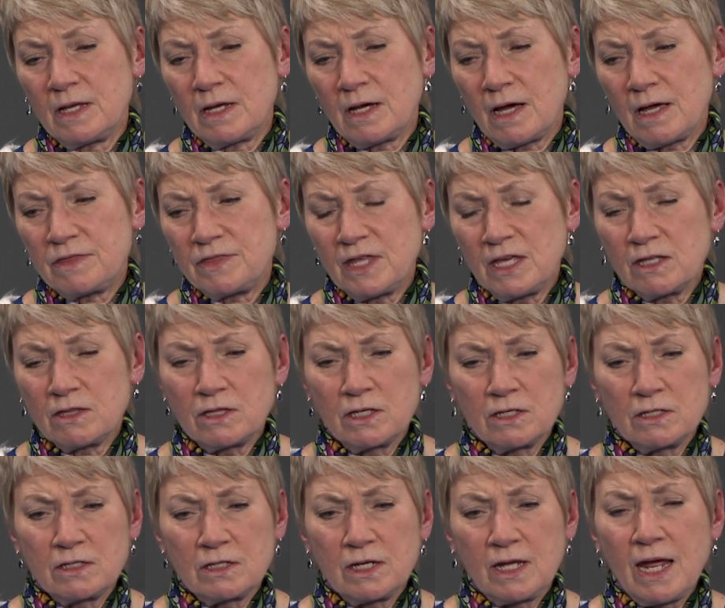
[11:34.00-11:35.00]
I think
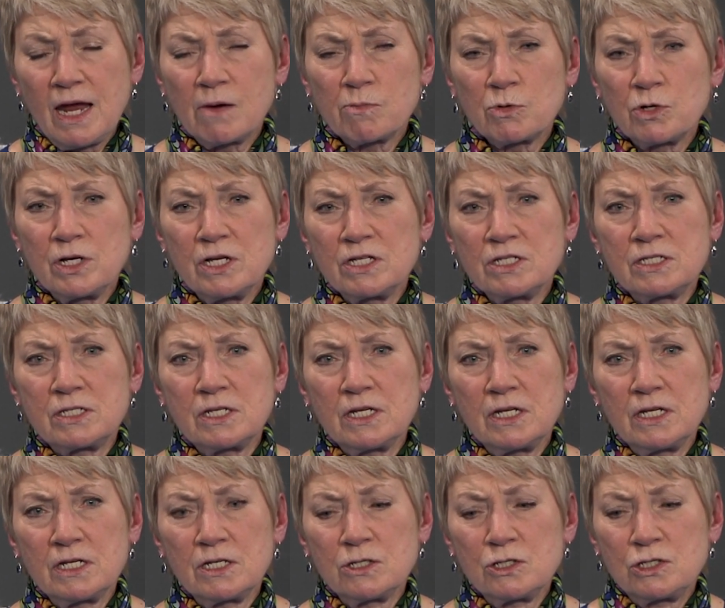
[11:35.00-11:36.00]
that
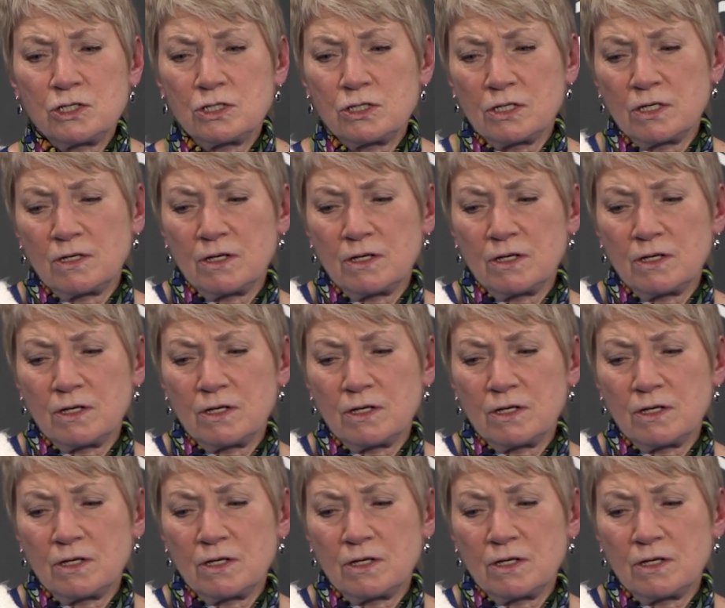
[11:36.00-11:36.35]
Camry